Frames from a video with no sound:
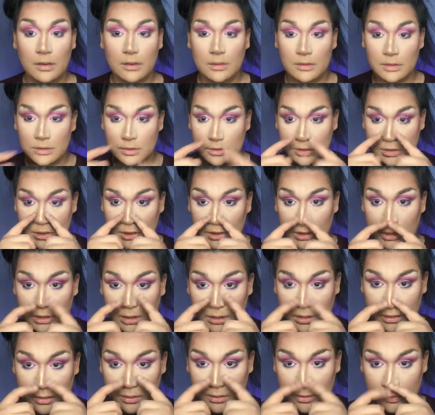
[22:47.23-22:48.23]
She
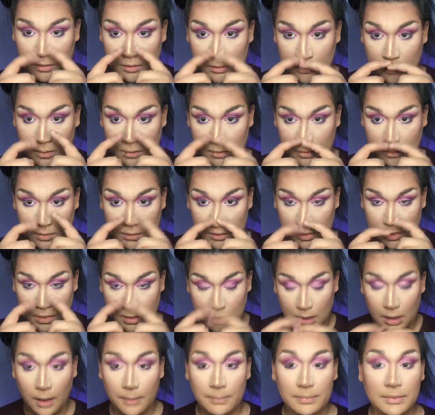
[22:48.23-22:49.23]
is
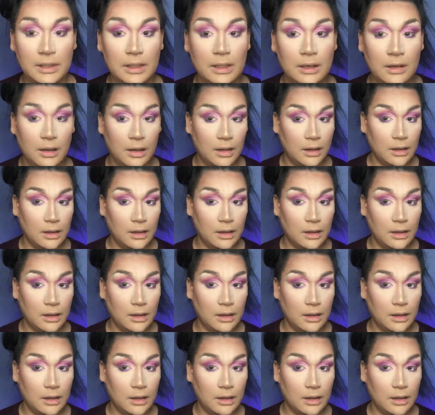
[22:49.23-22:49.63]
something,